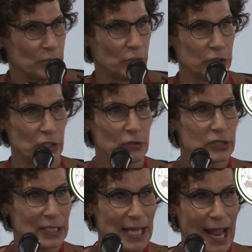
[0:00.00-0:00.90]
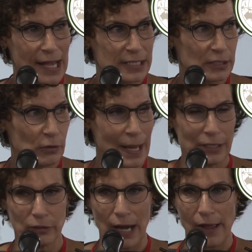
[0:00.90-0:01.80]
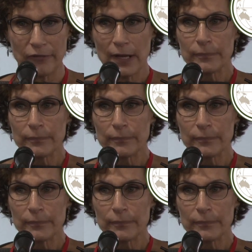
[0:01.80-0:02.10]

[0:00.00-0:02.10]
You can use the gas chromatograph